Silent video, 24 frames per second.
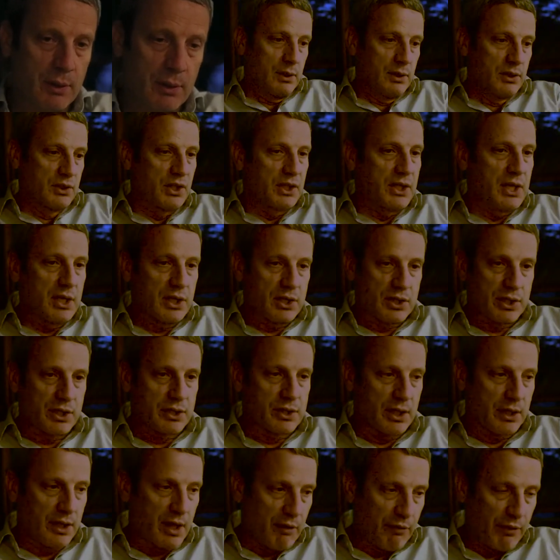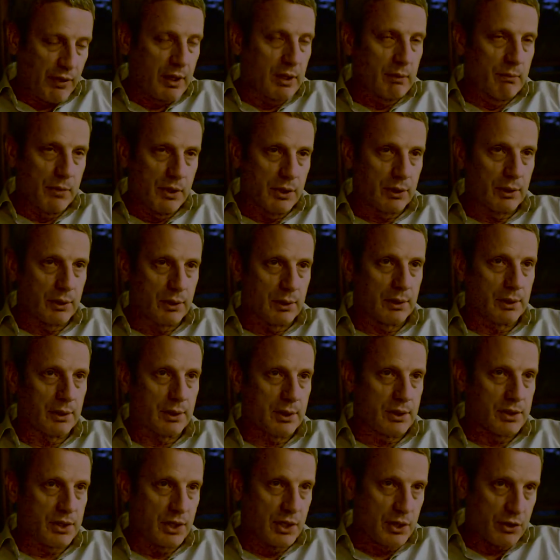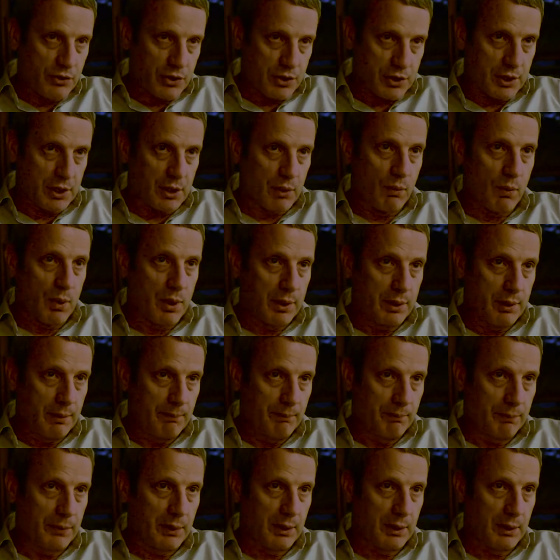So yes, the South African model is an interesting one,